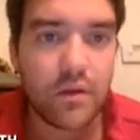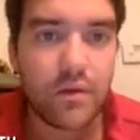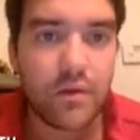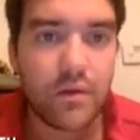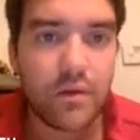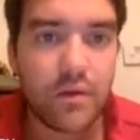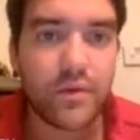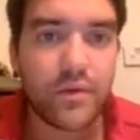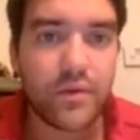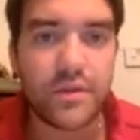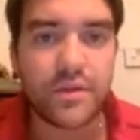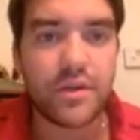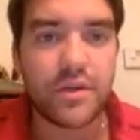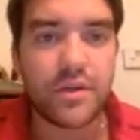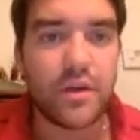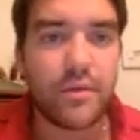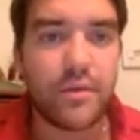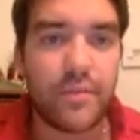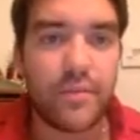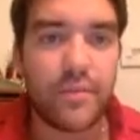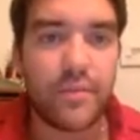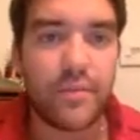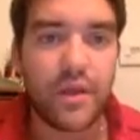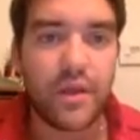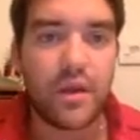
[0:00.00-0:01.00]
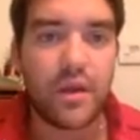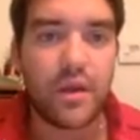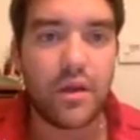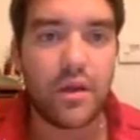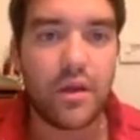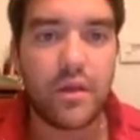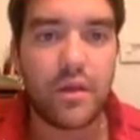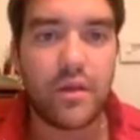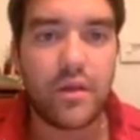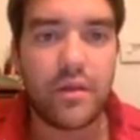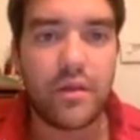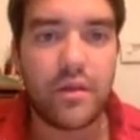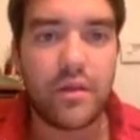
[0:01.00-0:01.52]
which is going to be
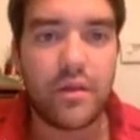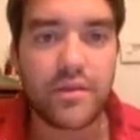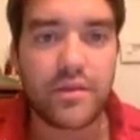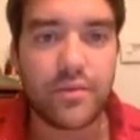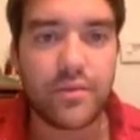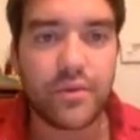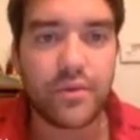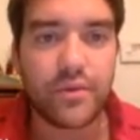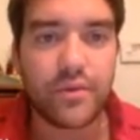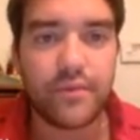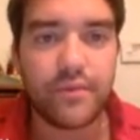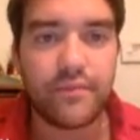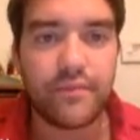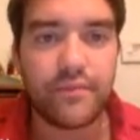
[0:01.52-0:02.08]
this one.